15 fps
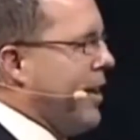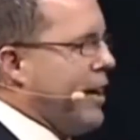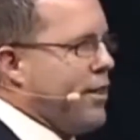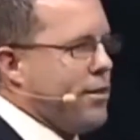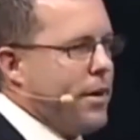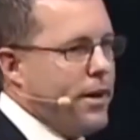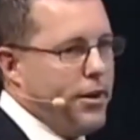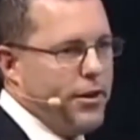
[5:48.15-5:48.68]

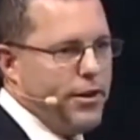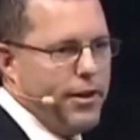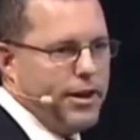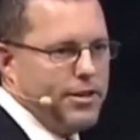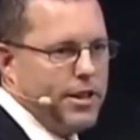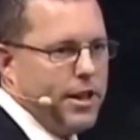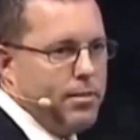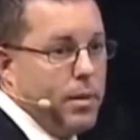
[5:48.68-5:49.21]
I threatened her.
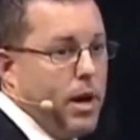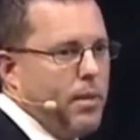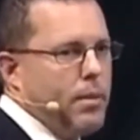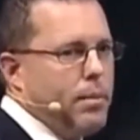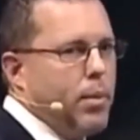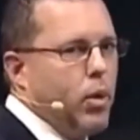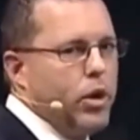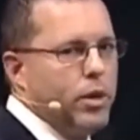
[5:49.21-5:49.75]
I'd say, I'm
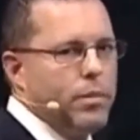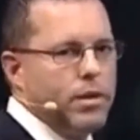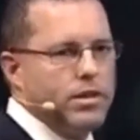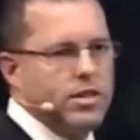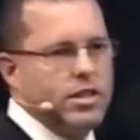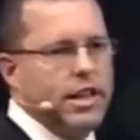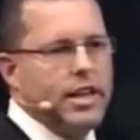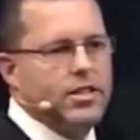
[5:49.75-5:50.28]
going to pull you up
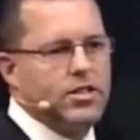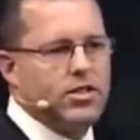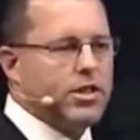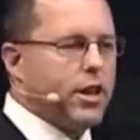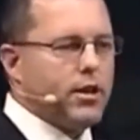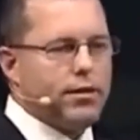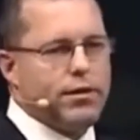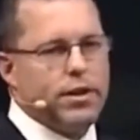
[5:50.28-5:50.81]
on stage. And
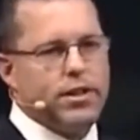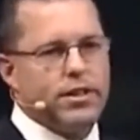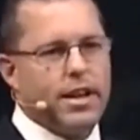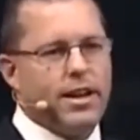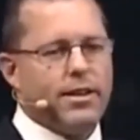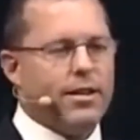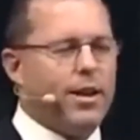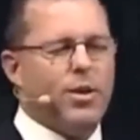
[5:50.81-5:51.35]
she got all
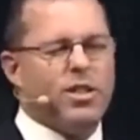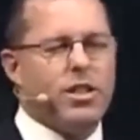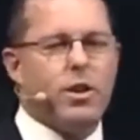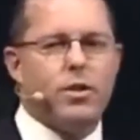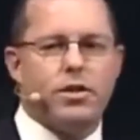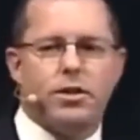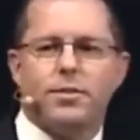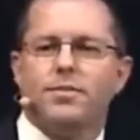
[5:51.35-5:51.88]
freaked out. I
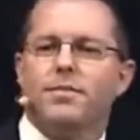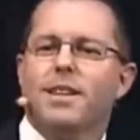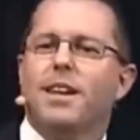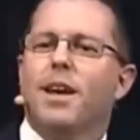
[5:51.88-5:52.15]
wasn't going to.